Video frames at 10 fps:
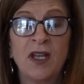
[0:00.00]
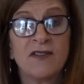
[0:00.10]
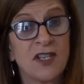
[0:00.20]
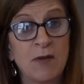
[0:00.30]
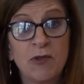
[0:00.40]

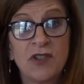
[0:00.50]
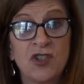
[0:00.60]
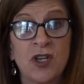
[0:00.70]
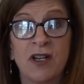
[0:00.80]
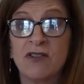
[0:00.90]
Same with the
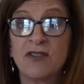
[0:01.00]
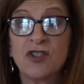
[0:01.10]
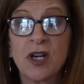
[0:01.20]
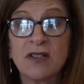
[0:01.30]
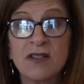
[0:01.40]
judge. The
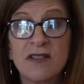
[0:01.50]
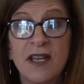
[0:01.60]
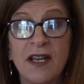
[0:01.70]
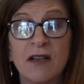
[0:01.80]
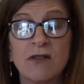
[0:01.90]
judge is
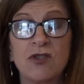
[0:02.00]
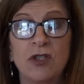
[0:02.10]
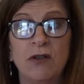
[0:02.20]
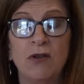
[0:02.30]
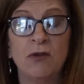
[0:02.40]
there
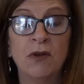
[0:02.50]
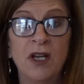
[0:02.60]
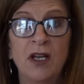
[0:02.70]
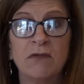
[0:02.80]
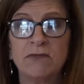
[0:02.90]
to,
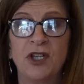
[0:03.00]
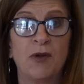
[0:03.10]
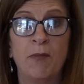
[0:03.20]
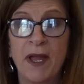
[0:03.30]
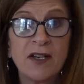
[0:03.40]

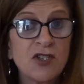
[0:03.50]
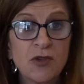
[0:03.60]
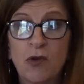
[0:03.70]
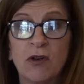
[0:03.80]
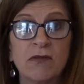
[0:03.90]
manage the
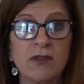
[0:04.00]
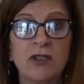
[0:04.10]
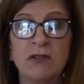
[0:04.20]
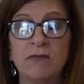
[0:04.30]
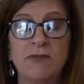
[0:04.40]

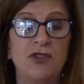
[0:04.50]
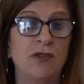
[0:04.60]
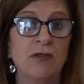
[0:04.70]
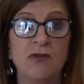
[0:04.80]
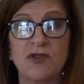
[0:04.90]
courtroom,
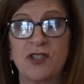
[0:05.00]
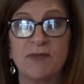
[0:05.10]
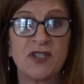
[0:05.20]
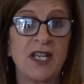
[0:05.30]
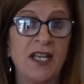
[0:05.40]
to
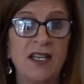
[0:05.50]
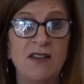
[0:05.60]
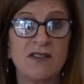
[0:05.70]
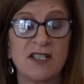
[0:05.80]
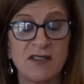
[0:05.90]

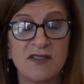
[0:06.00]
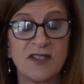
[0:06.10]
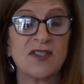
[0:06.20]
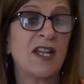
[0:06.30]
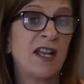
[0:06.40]

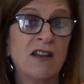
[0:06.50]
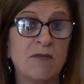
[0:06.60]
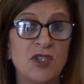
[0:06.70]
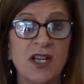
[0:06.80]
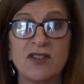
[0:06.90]
sustain
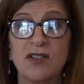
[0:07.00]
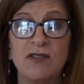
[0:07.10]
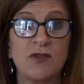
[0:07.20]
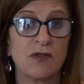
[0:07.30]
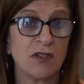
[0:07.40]

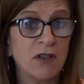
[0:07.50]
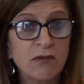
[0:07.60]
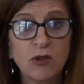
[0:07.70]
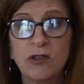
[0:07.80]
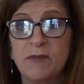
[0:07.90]
objections or to
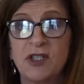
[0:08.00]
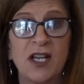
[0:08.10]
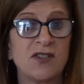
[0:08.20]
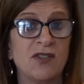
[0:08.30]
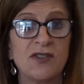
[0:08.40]
overrule
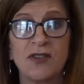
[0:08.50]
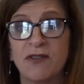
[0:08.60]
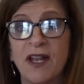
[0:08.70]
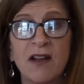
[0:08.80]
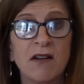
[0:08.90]
objections. They're
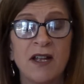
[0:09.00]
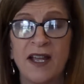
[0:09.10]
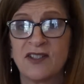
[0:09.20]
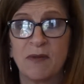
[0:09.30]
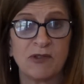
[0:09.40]
there
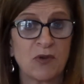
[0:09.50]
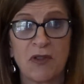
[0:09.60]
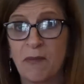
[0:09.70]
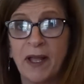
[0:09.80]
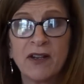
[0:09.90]
as sort of
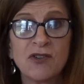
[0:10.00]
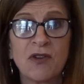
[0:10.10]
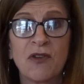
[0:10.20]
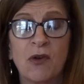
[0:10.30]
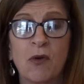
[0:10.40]
the manager
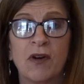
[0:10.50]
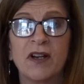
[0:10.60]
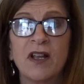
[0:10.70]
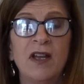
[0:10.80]
of the court.